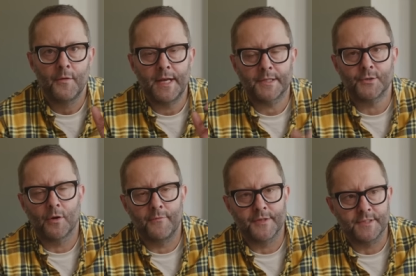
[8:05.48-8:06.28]
The next
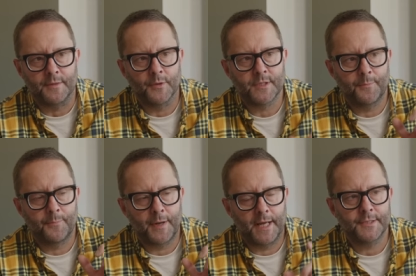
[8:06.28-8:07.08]
store I visited was a
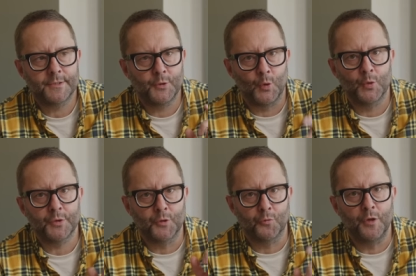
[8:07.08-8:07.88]
place
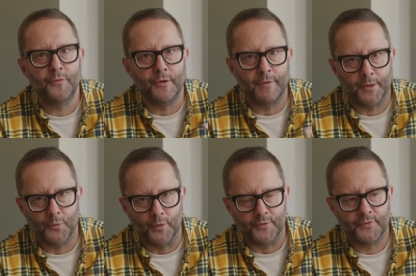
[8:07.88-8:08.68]
called Groovie
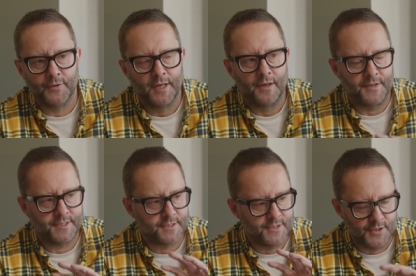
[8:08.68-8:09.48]
Records. This
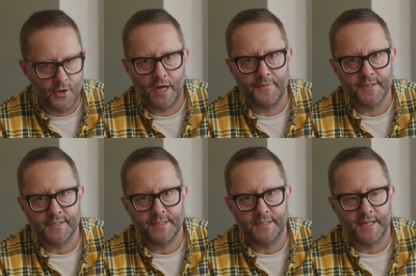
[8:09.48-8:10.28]
is not in the
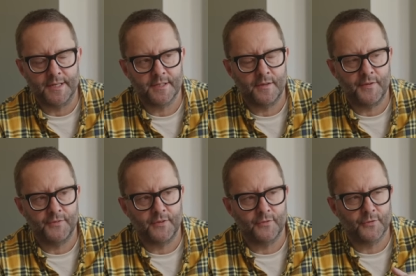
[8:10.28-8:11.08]
city centre,
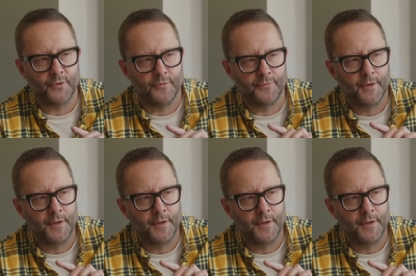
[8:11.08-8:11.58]
this is sort of